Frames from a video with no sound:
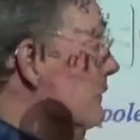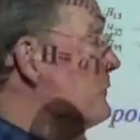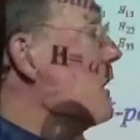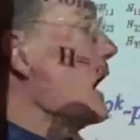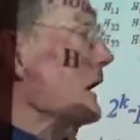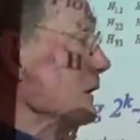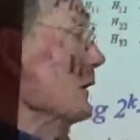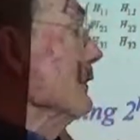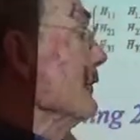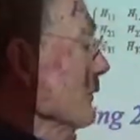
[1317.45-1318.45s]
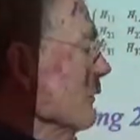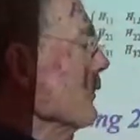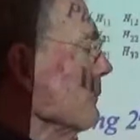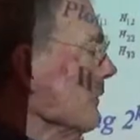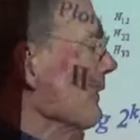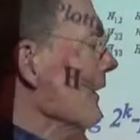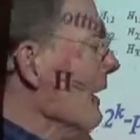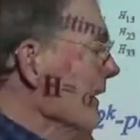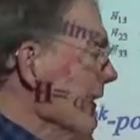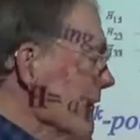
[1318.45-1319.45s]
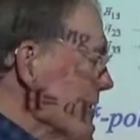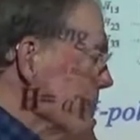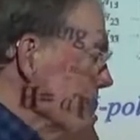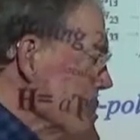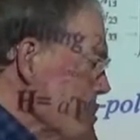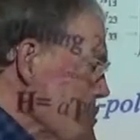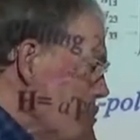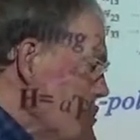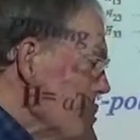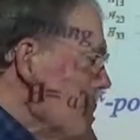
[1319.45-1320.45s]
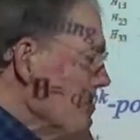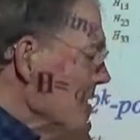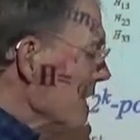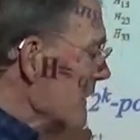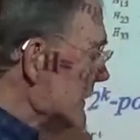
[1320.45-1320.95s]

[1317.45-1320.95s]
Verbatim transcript: non-linear group theory, I guess, if you want. In any